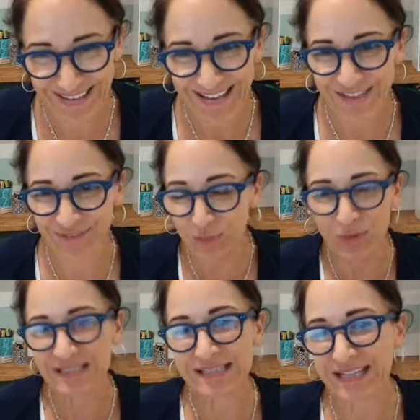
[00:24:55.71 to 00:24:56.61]
If I
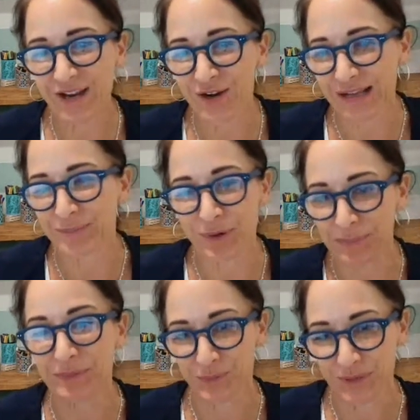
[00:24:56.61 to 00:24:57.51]
wasn't scared, I
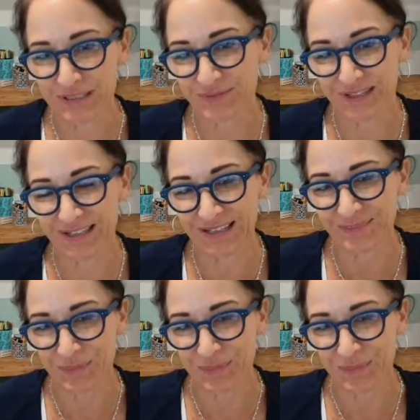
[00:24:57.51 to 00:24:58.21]
probably wouldn't have done it.